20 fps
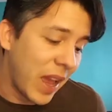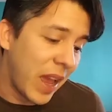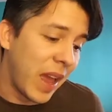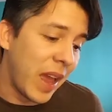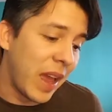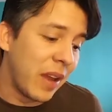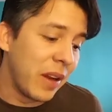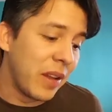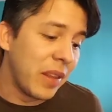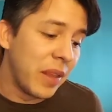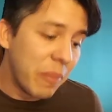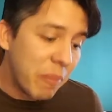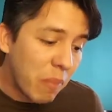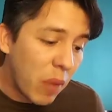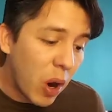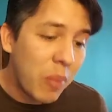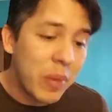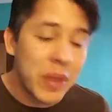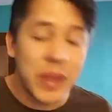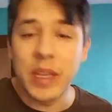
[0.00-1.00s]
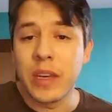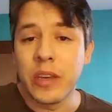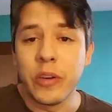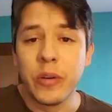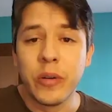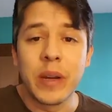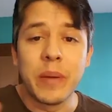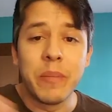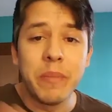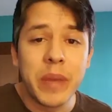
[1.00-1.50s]
And the moment that
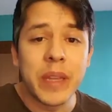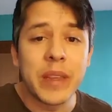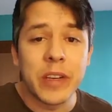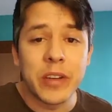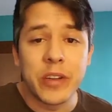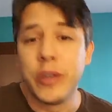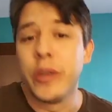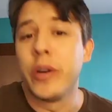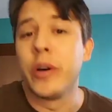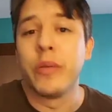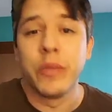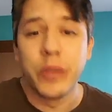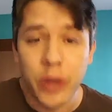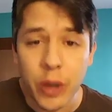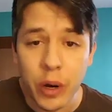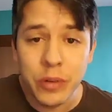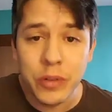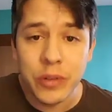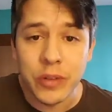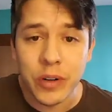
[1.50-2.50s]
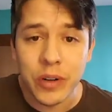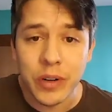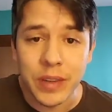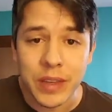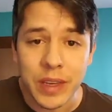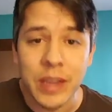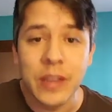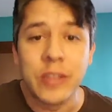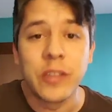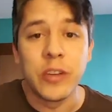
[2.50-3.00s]
you admit that you don't know certain
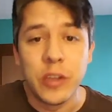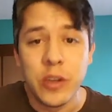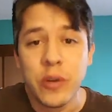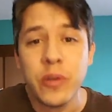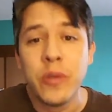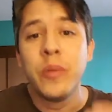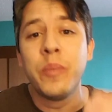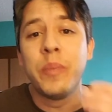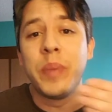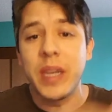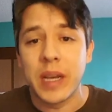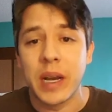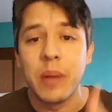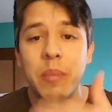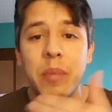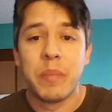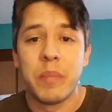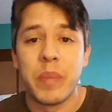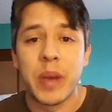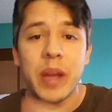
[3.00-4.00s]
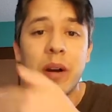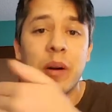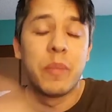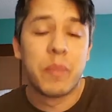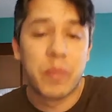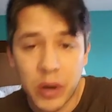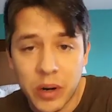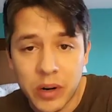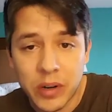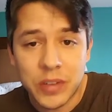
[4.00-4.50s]
things, you become a better
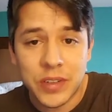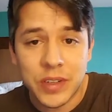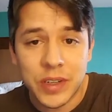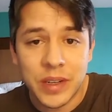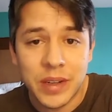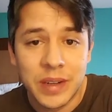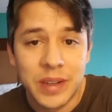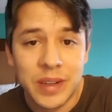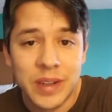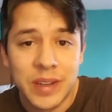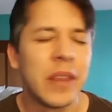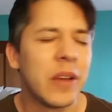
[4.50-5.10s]
person.